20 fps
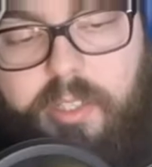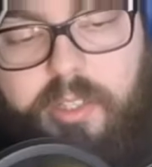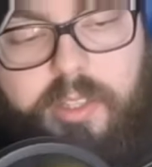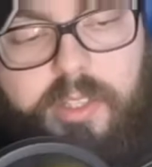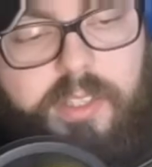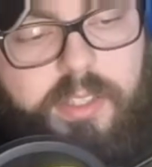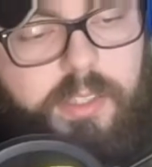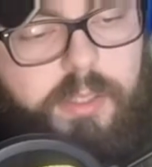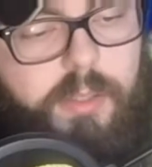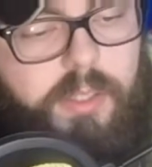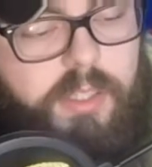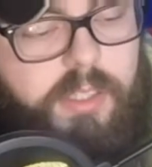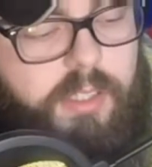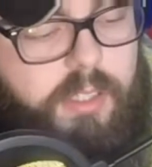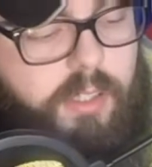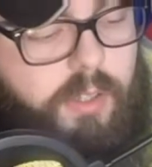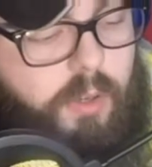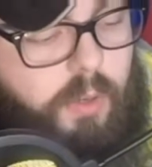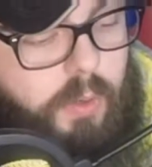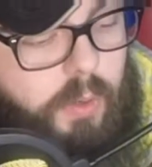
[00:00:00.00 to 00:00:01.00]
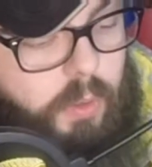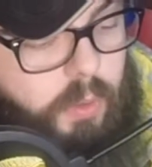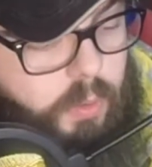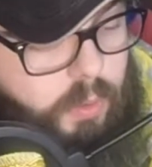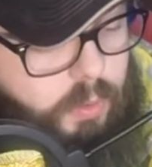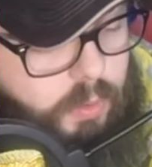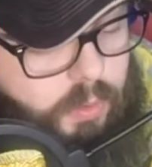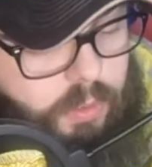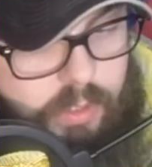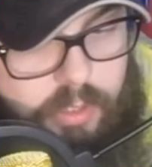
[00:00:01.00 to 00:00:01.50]
This is an
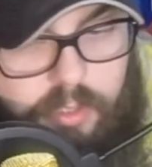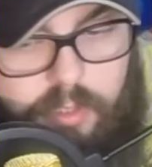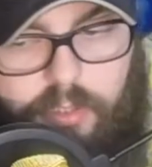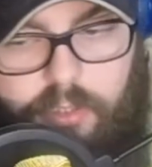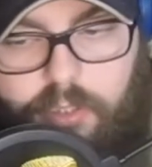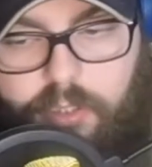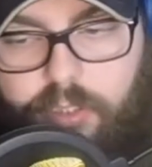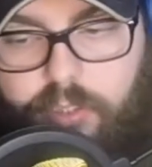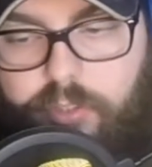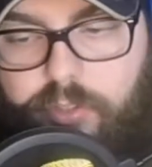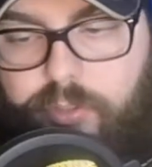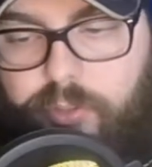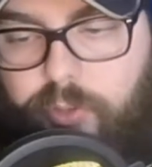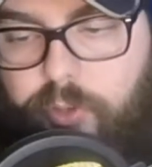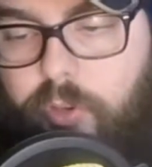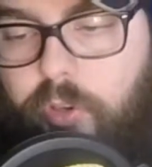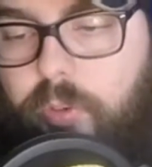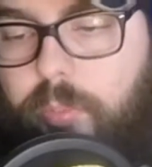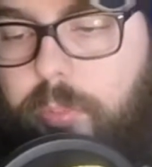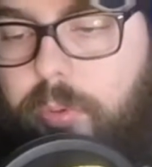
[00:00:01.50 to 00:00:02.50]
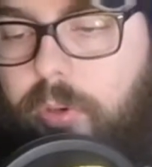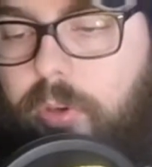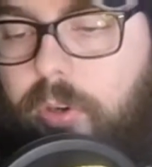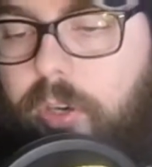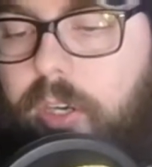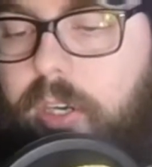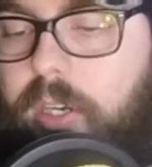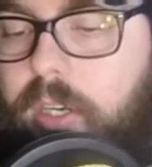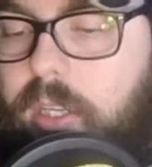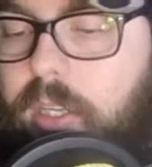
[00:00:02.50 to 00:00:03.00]
old control
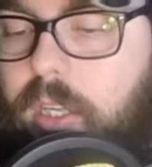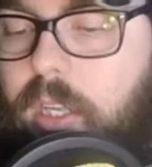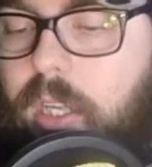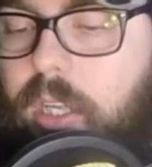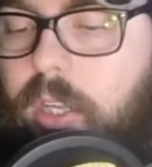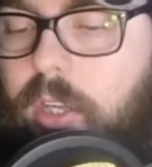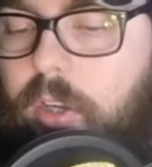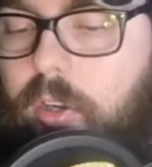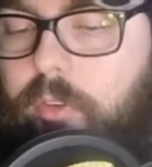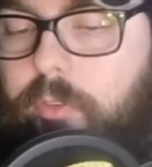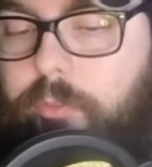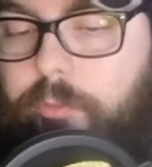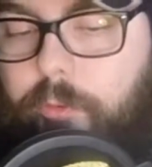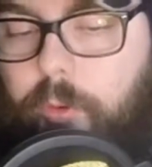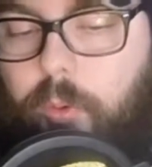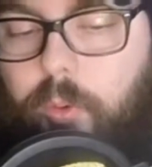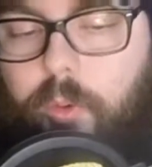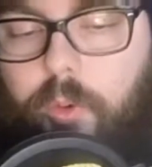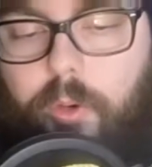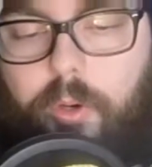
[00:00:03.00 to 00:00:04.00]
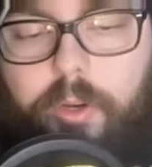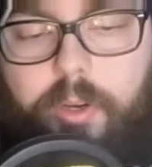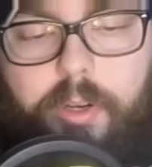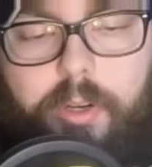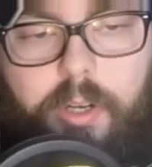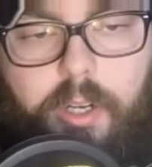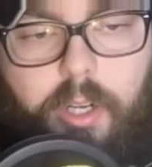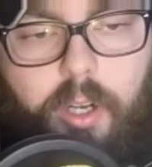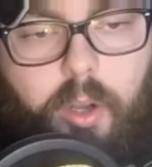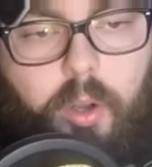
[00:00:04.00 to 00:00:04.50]
board for
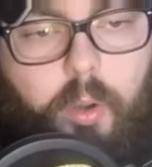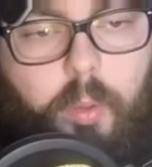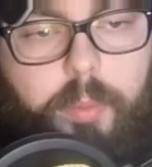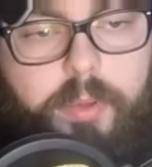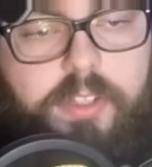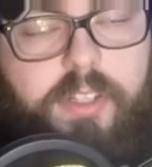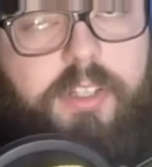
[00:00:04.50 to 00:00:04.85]
a whole bunch